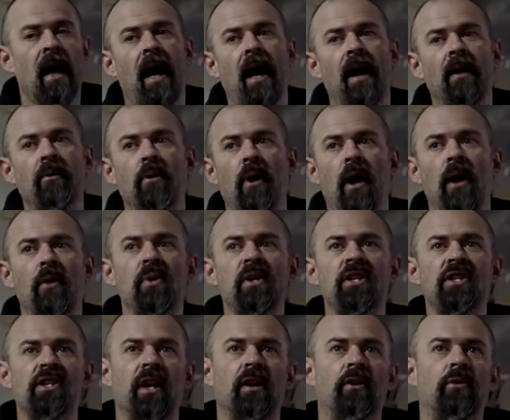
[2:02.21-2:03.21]
I
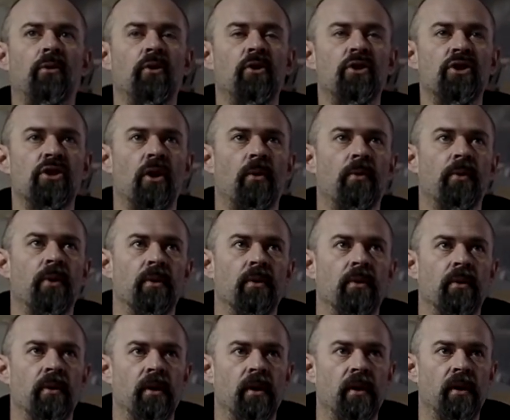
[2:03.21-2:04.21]
wish I could show
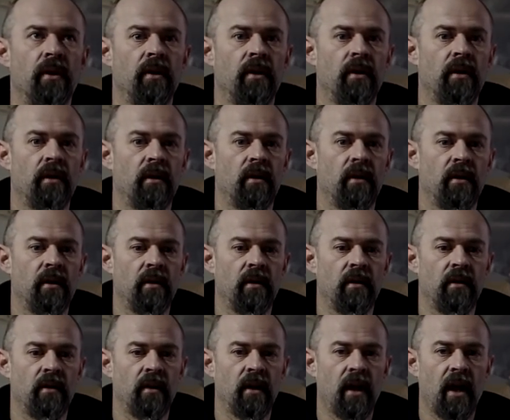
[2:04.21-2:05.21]
you
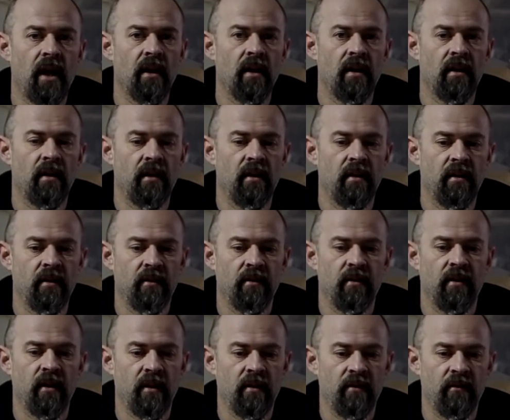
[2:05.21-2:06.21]

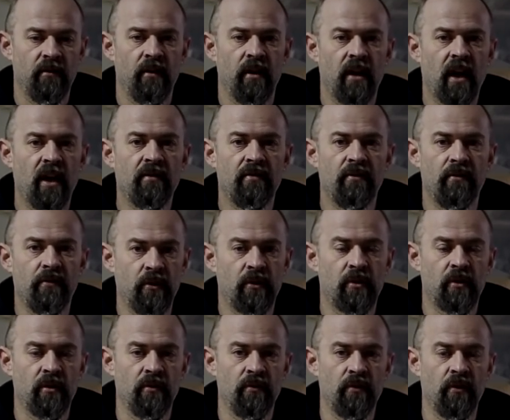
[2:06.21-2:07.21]
live
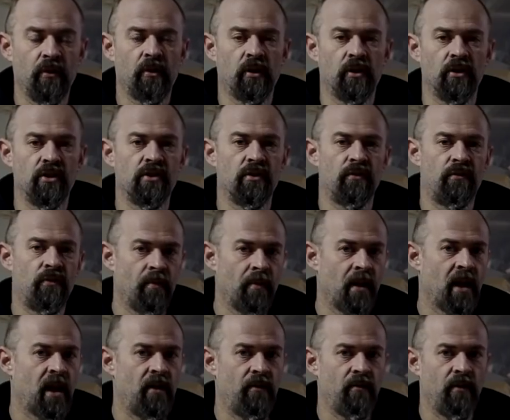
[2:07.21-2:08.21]
footage from
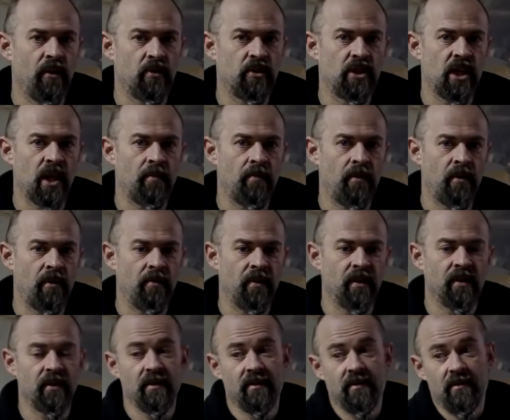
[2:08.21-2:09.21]
my airflow chamber,
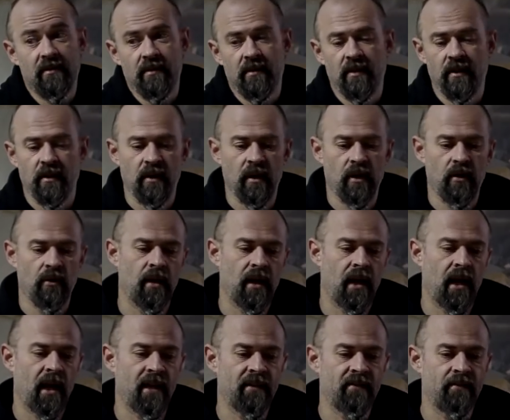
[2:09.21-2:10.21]
but you know,
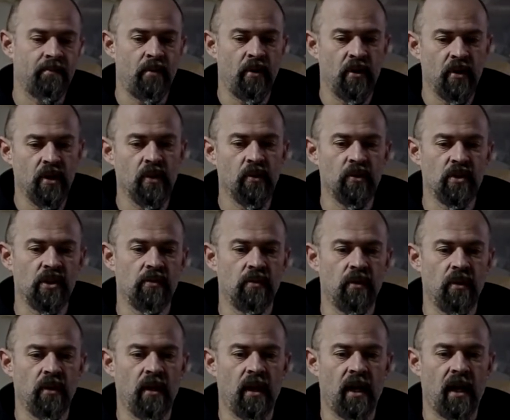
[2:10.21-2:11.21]
as per
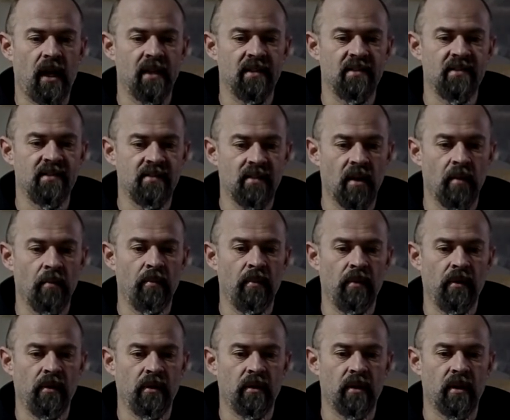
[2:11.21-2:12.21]
usual, I
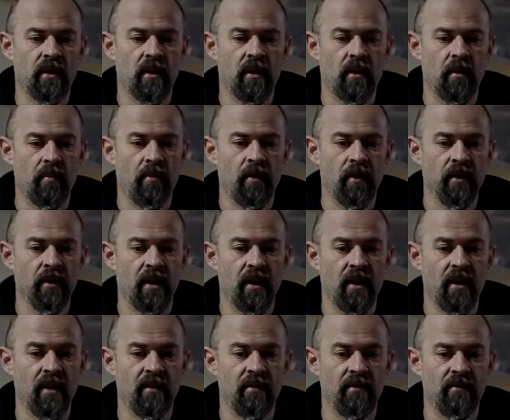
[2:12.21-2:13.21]
stumble upon
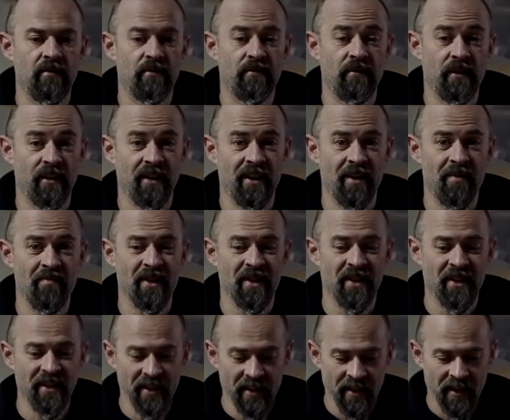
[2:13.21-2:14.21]
a
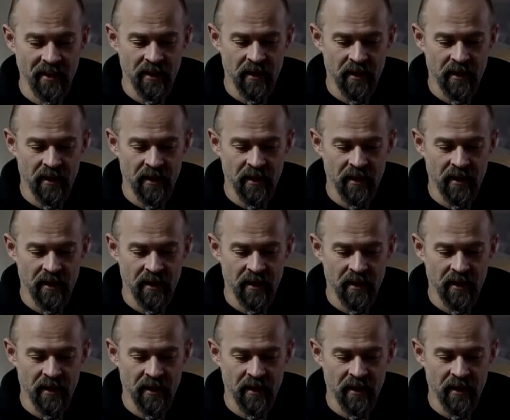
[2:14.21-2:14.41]
phenomenon